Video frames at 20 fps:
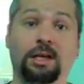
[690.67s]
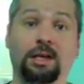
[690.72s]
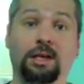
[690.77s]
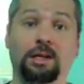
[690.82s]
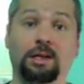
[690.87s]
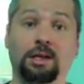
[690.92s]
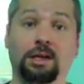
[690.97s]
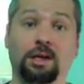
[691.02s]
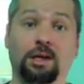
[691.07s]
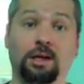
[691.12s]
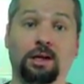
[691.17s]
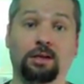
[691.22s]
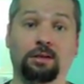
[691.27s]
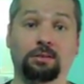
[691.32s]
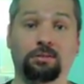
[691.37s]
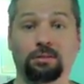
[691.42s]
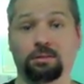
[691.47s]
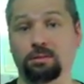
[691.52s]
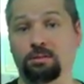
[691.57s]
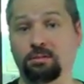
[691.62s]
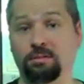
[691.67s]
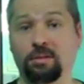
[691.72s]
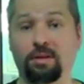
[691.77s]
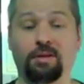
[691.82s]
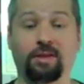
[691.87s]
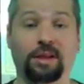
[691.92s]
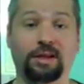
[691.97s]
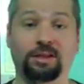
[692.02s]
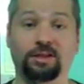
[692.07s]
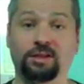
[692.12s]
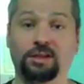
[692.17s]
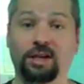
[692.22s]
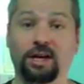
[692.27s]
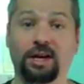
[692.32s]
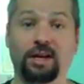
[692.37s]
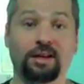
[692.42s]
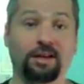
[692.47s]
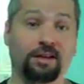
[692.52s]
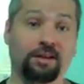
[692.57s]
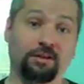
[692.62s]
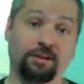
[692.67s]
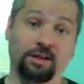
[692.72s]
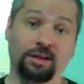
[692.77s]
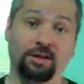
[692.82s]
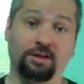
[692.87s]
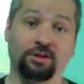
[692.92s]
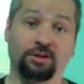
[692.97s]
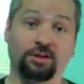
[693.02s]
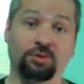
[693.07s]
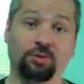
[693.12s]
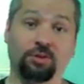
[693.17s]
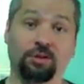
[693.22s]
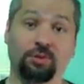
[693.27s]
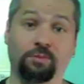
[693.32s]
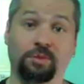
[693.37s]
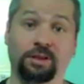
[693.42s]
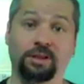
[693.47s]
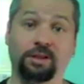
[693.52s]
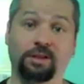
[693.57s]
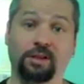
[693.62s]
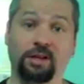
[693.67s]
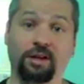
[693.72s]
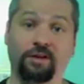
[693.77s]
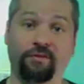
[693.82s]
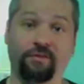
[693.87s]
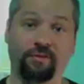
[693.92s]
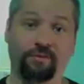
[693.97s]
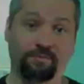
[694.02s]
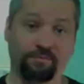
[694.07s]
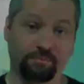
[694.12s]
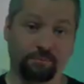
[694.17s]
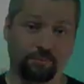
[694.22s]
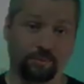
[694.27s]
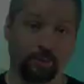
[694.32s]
And thanks a lot, and here's to an abundant life.